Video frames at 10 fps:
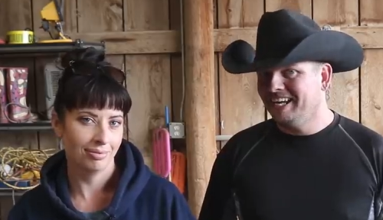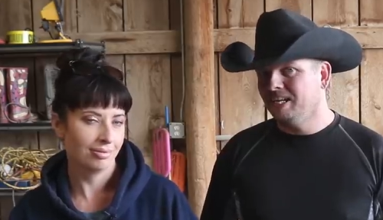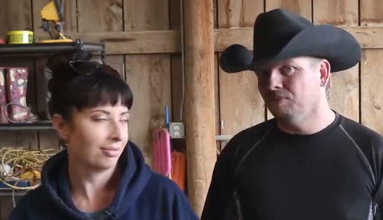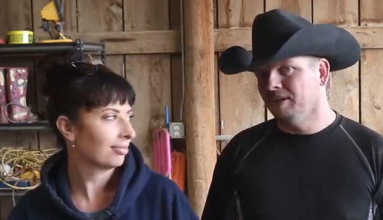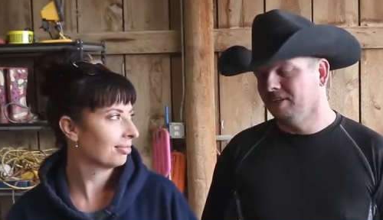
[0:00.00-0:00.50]

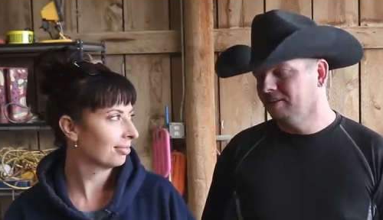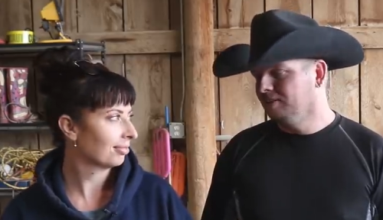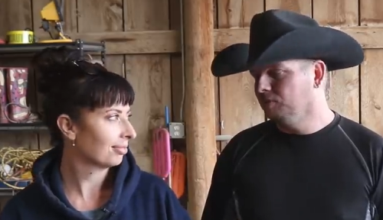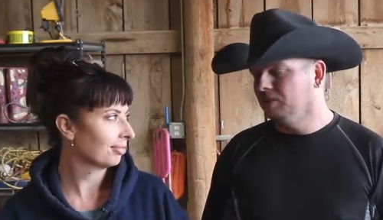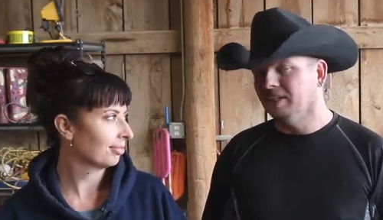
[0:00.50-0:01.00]
Speaker 1: anywhere
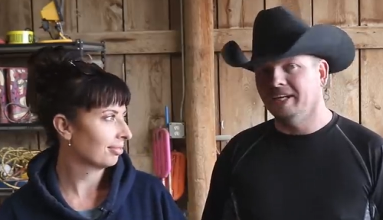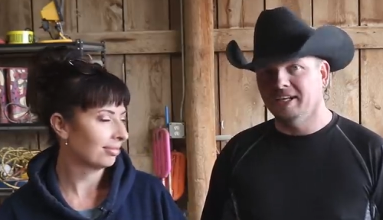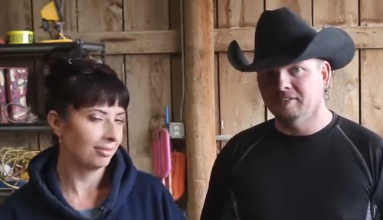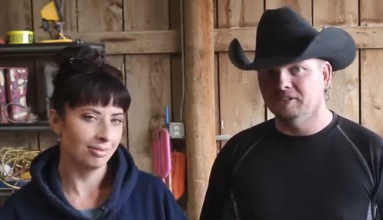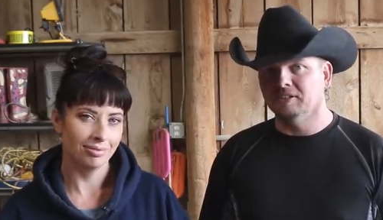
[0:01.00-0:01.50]
will
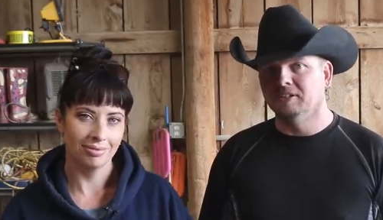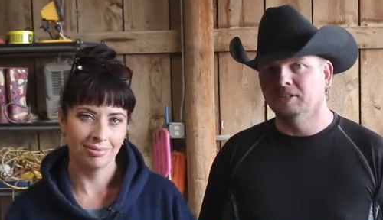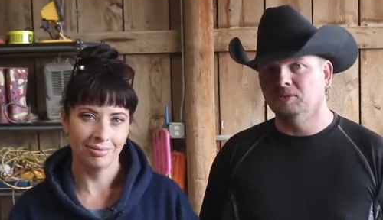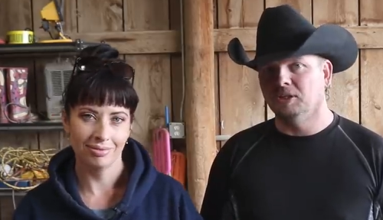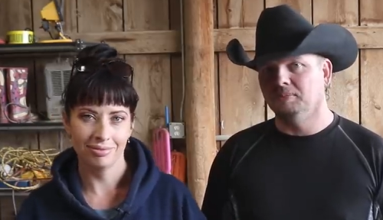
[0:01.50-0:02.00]
ever
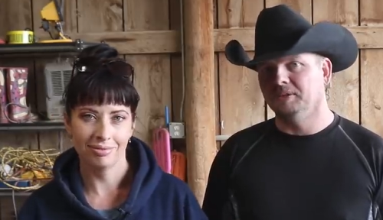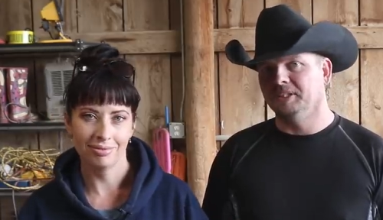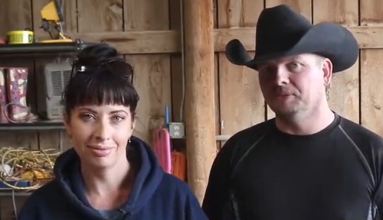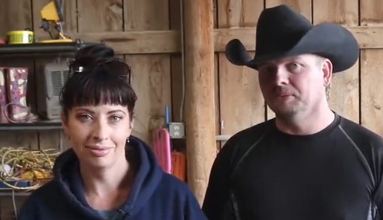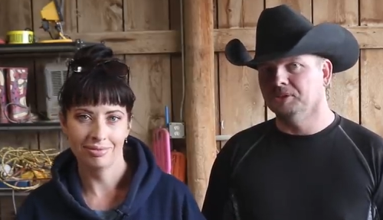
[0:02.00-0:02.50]
want to
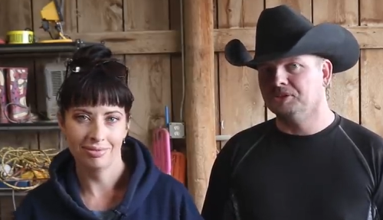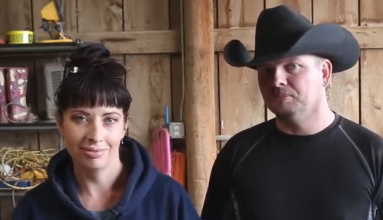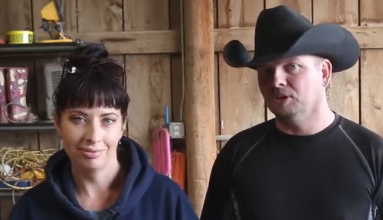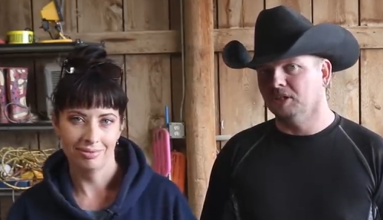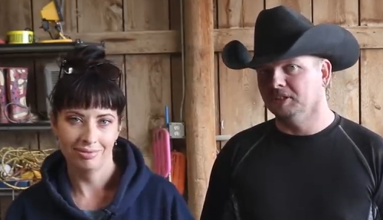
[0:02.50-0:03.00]
play with a
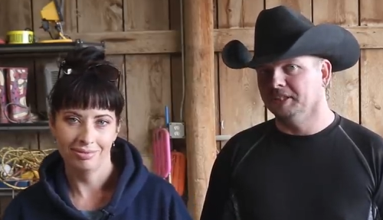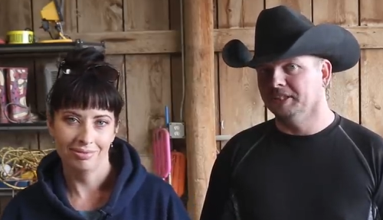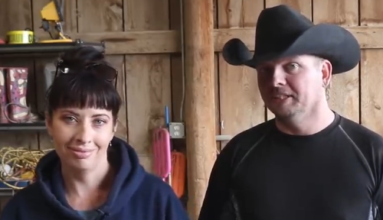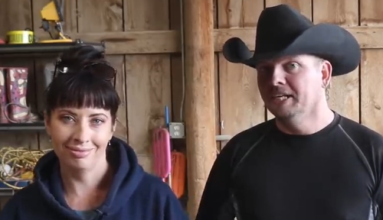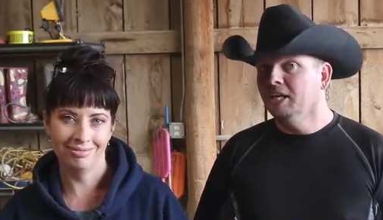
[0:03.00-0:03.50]
Mister Broccoli
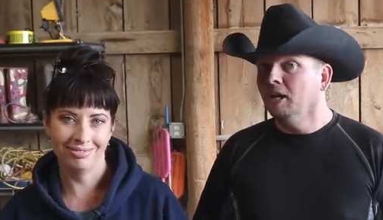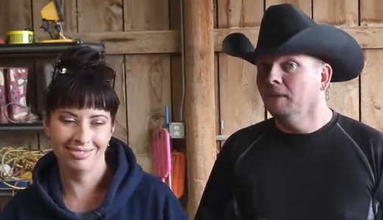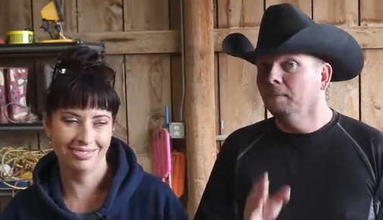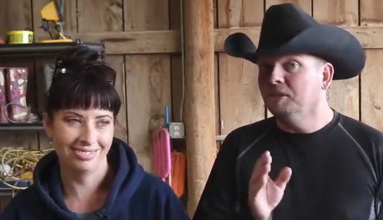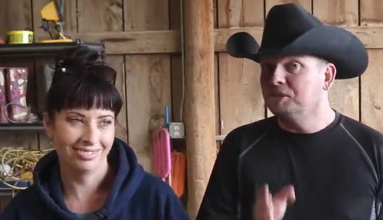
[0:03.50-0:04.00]
Head.
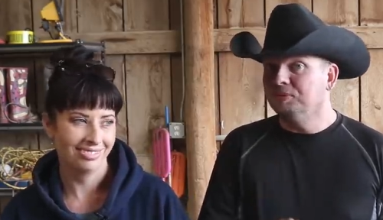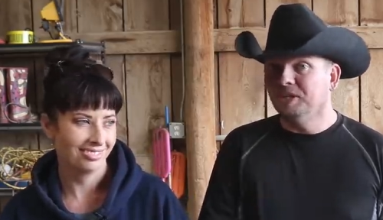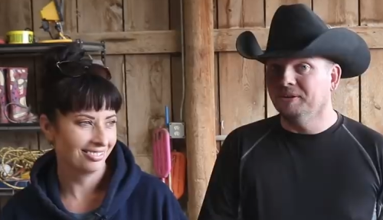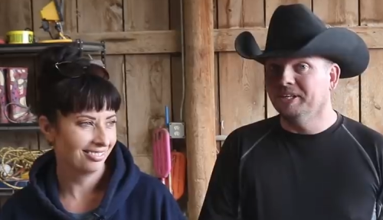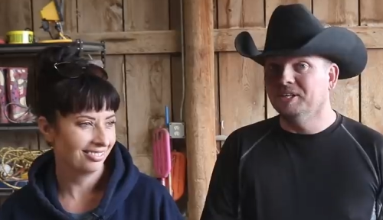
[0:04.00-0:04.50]
Mister
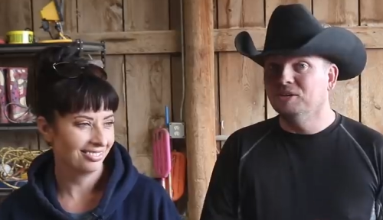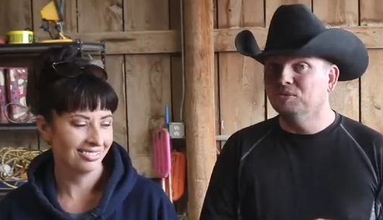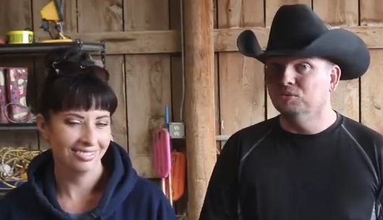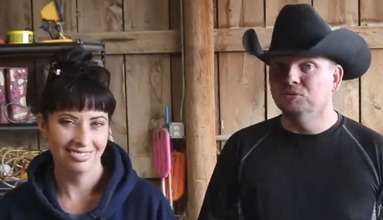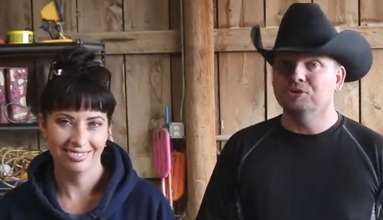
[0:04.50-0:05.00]
Potato Head
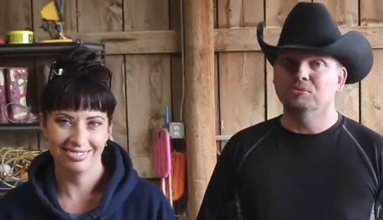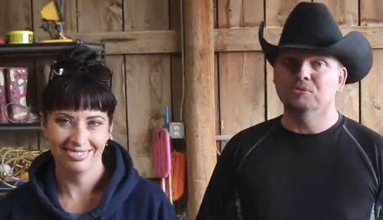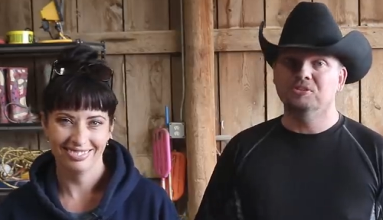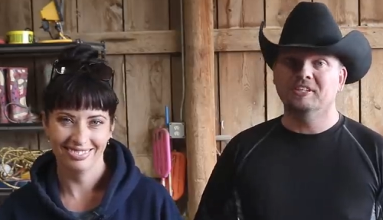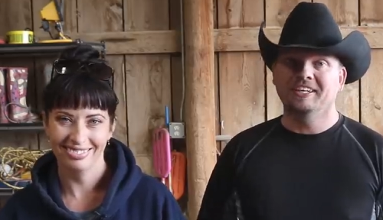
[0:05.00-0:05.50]
rules the
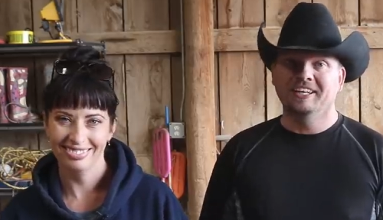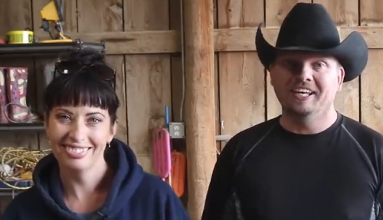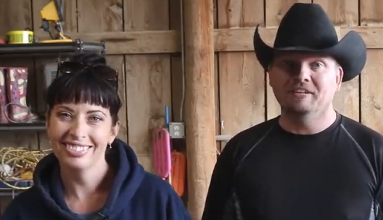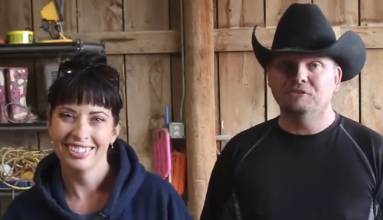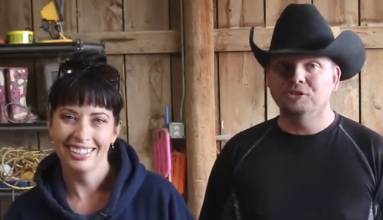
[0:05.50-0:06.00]
roost,
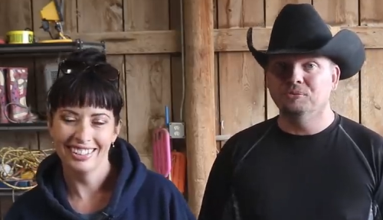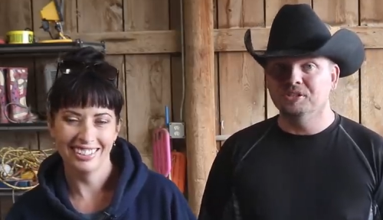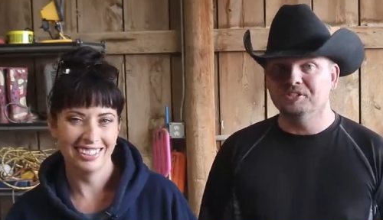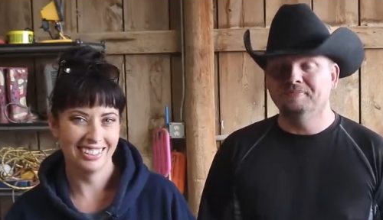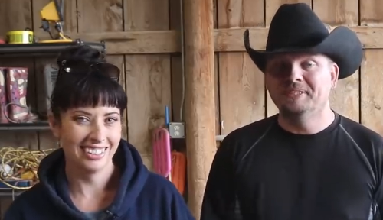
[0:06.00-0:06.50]
and for good
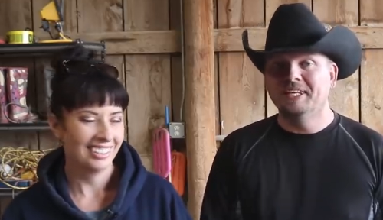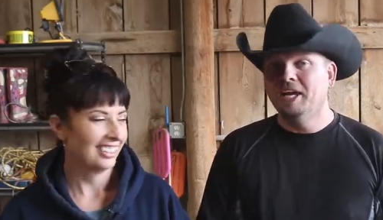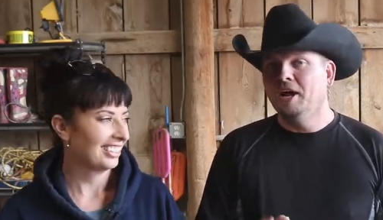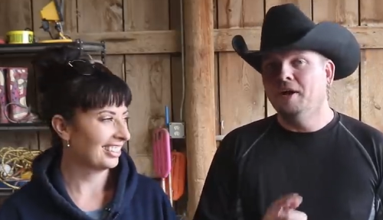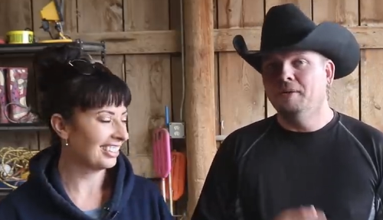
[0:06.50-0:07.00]
reason.
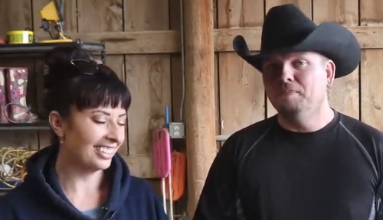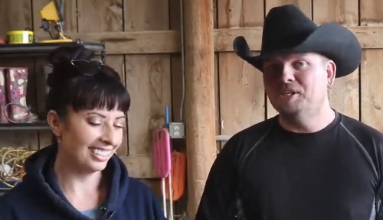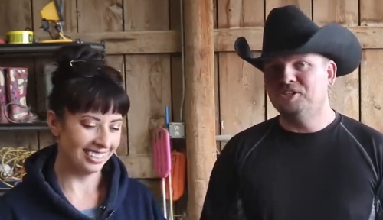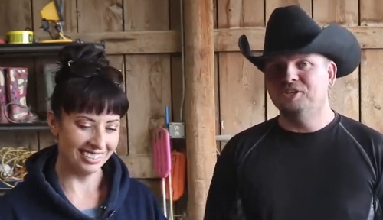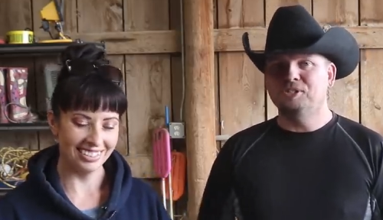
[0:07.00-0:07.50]

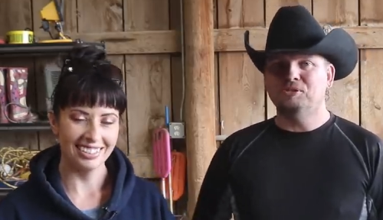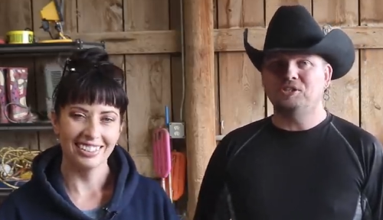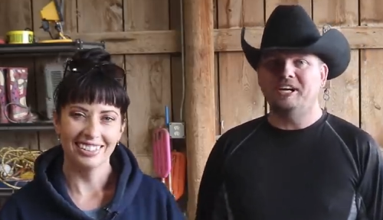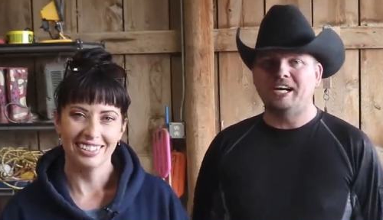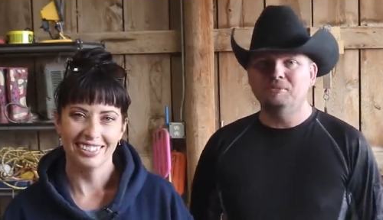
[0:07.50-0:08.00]
Be sure to
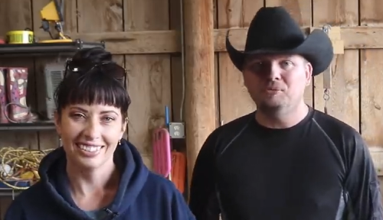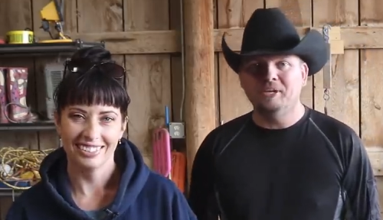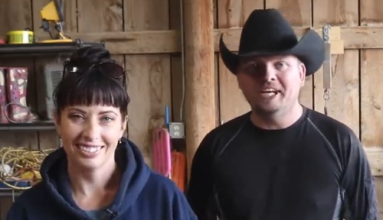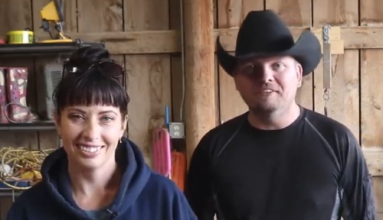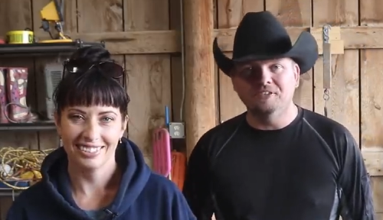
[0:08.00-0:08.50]
subscribe.
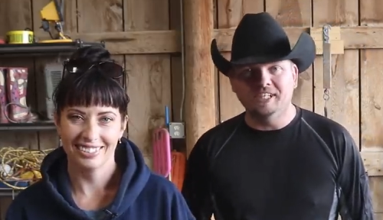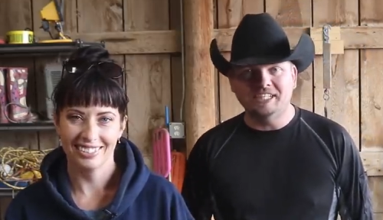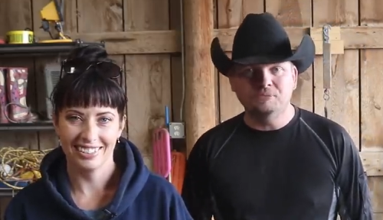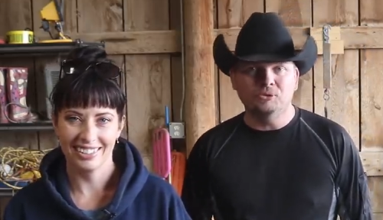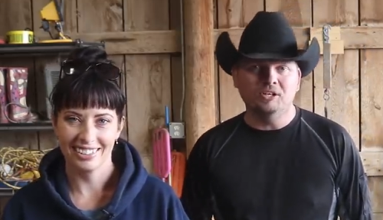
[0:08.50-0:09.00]
We have
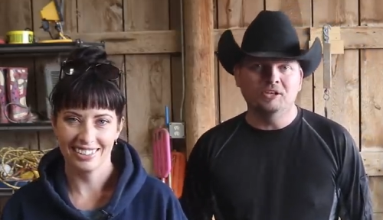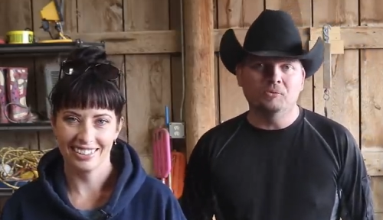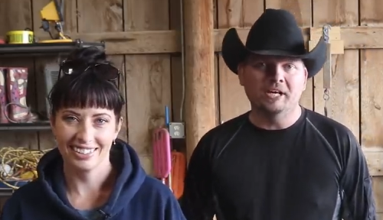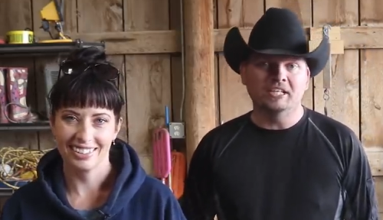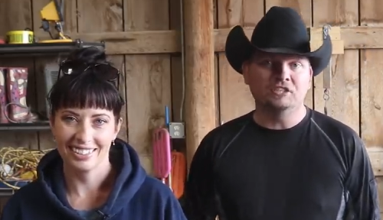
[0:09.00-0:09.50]
lots more on the
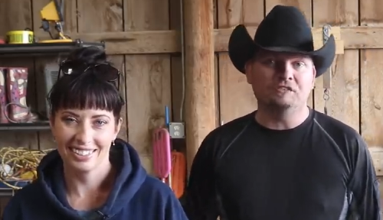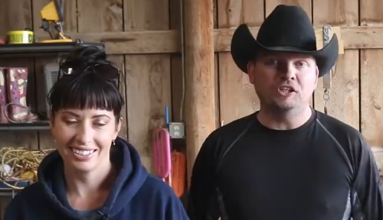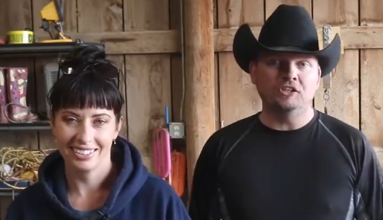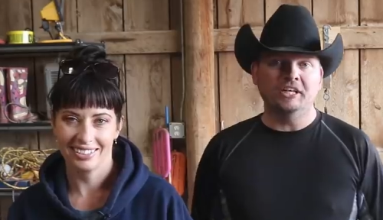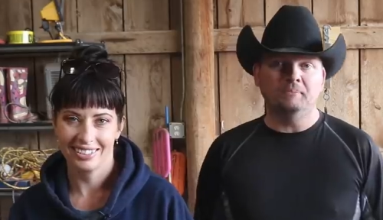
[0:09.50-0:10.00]
way. It's
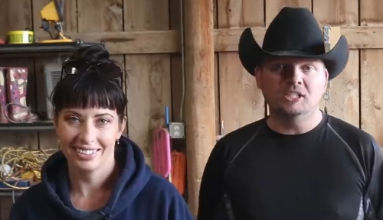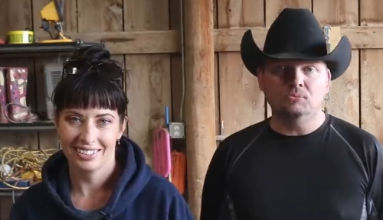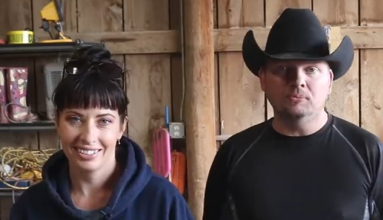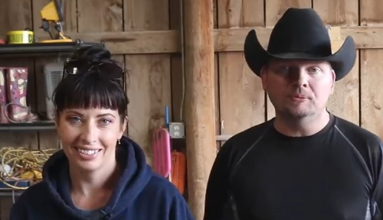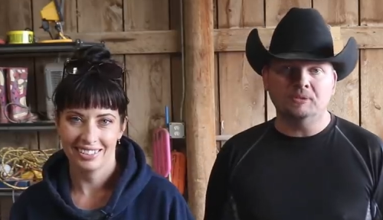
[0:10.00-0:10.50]
fall. That means
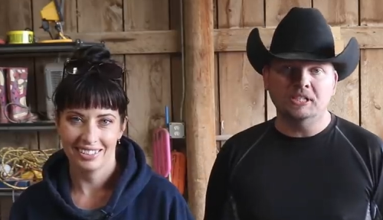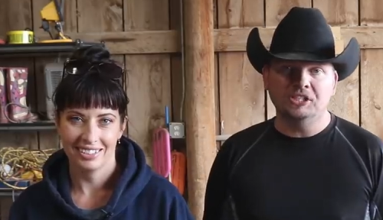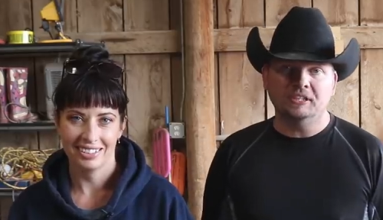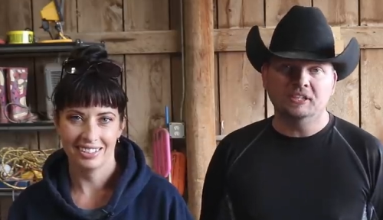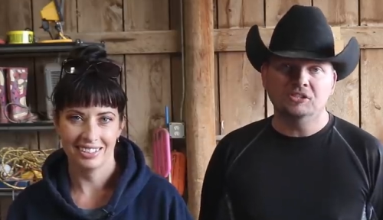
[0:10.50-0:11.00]
we'll be prey
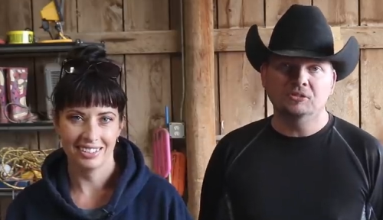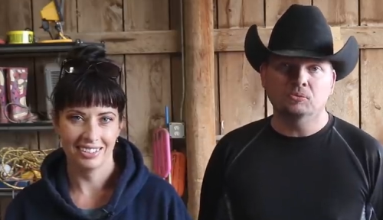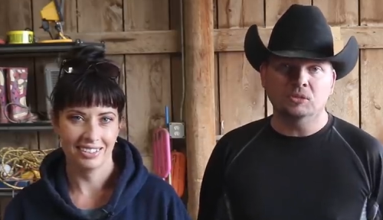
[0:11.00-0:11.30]
checking soon,